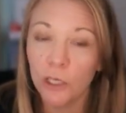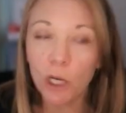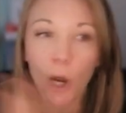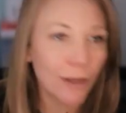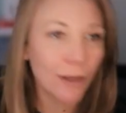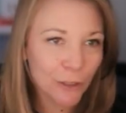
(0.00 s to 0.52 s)

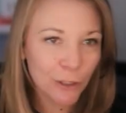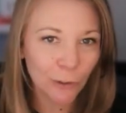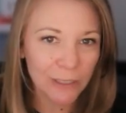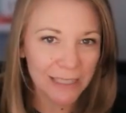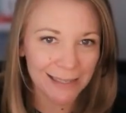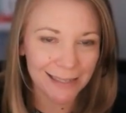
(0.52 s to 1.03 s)
No other tool
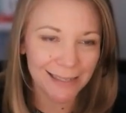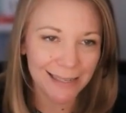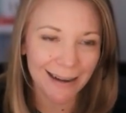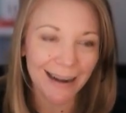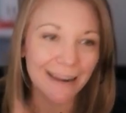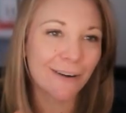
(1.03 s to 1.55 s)
is
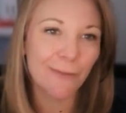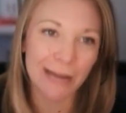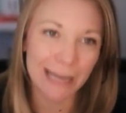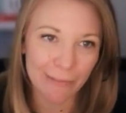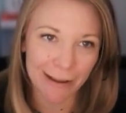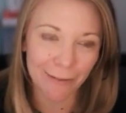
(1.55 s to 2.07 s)
necessary for me
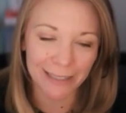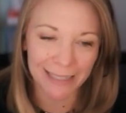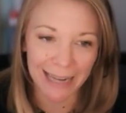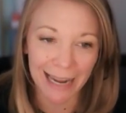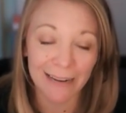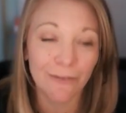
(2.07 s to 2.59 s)
to be able to
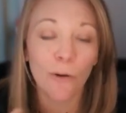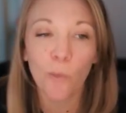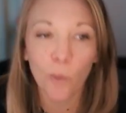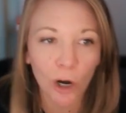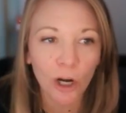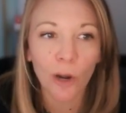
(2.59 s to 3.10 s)
kind of
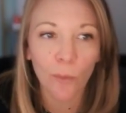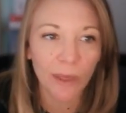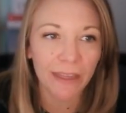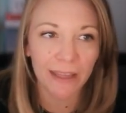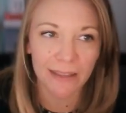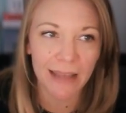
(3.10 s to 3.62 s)
work
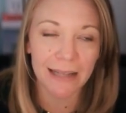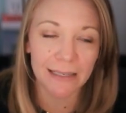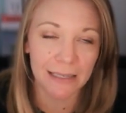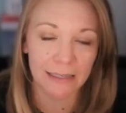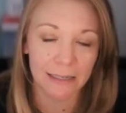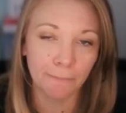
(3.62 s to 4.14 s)
within that
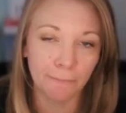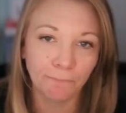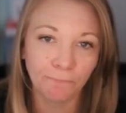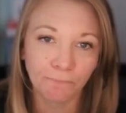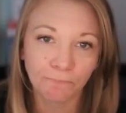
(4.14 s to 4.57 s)
system.